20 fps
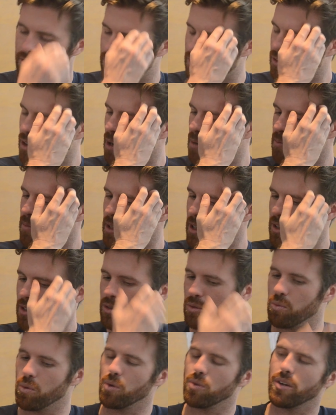from the, the
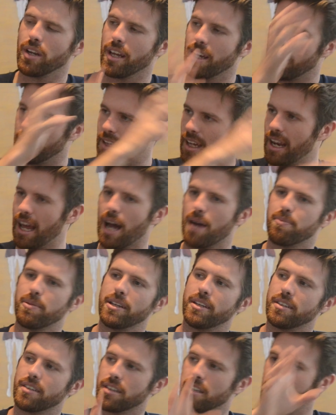wounding that
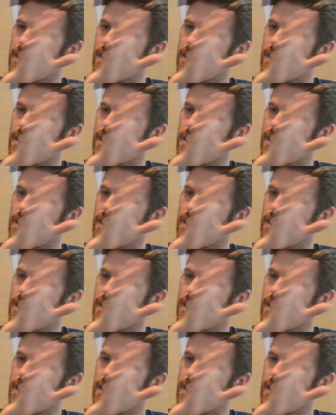happened